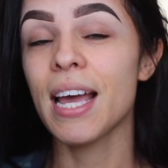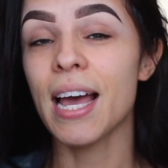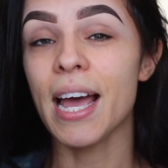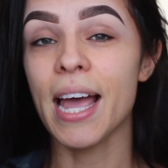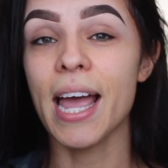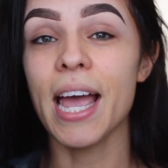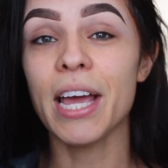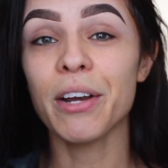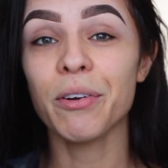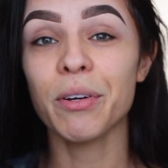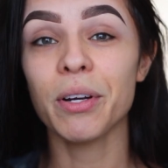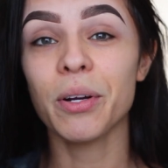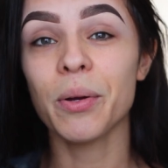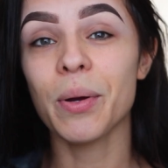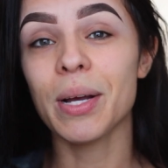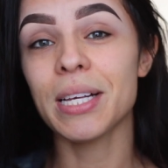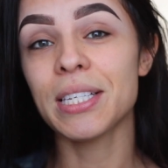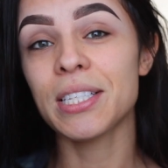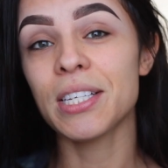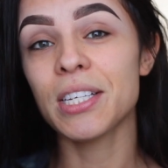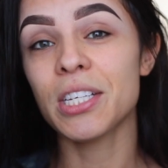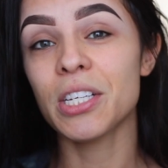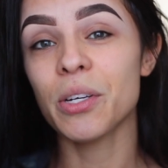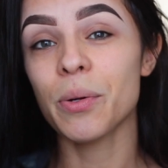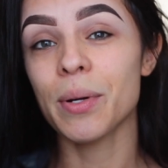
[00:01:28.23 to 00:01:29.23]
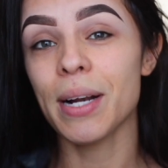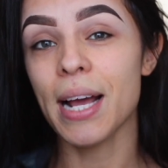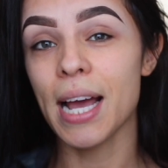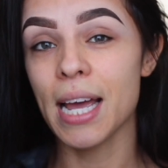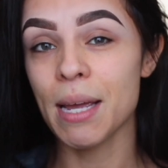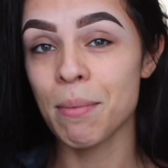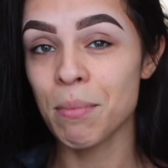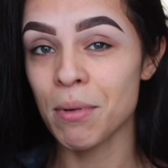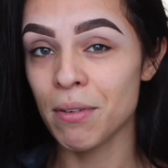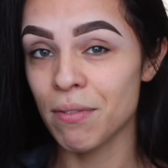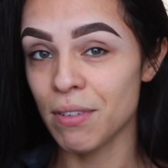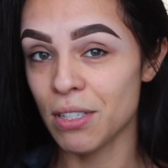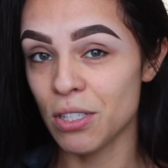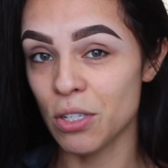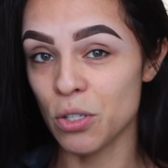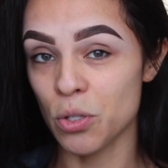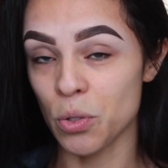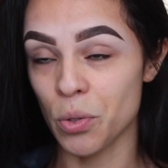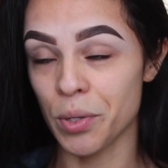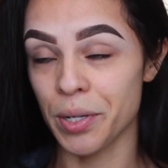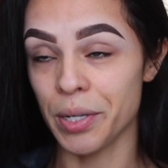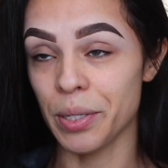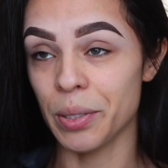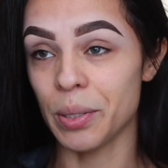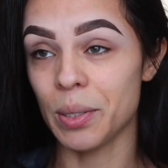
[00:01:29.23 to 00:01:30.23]
I had a request to do an iMovie
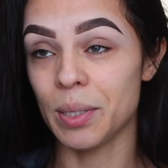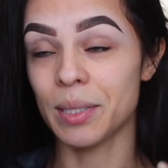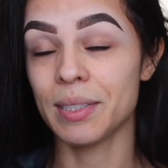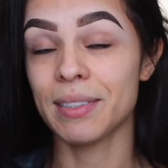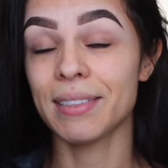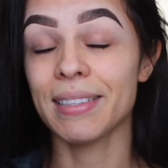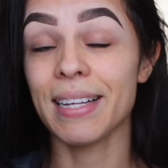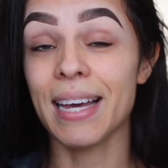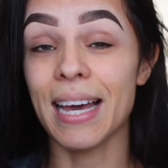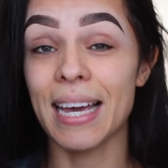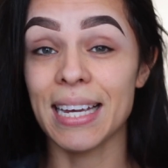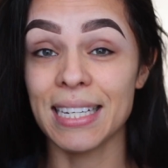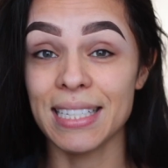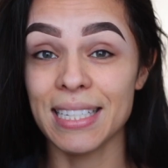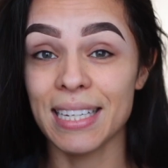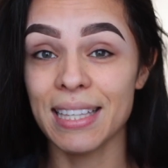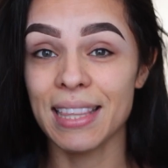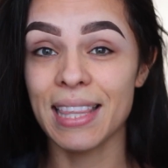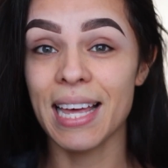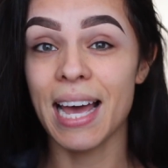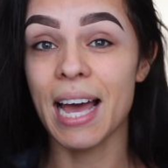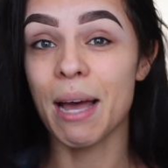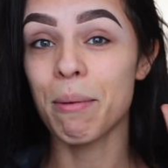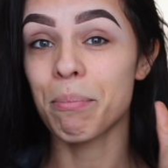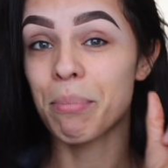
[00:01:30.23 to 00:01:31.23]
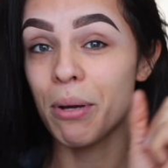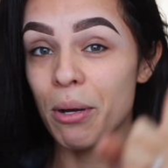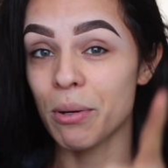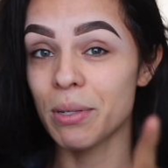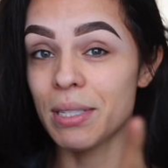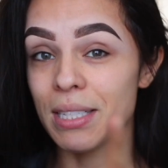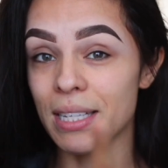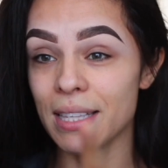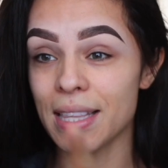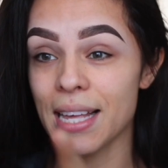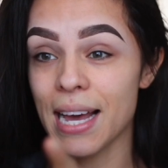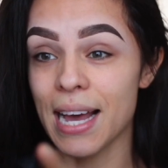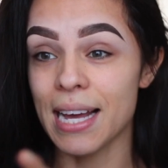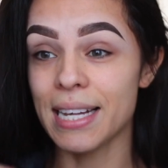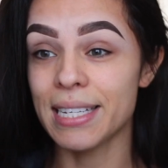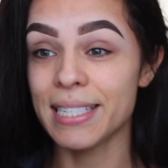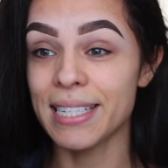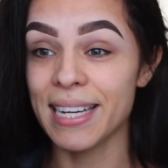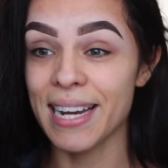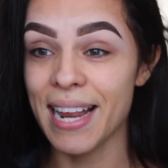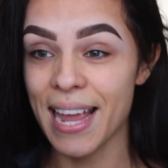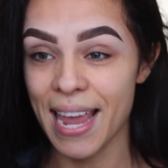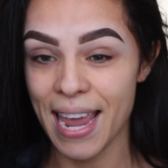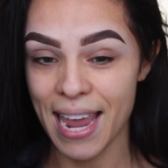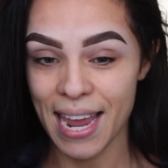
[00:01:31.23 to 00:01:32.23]
tutorial. I did that, posted that
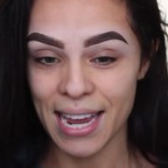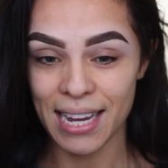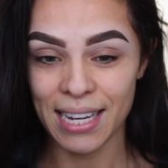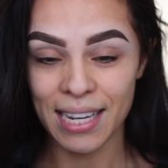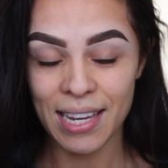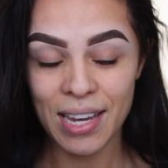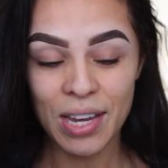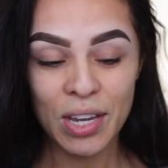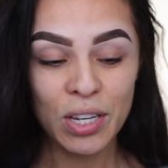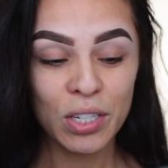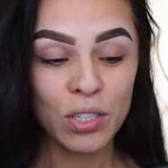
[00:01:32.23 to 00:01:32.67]
today.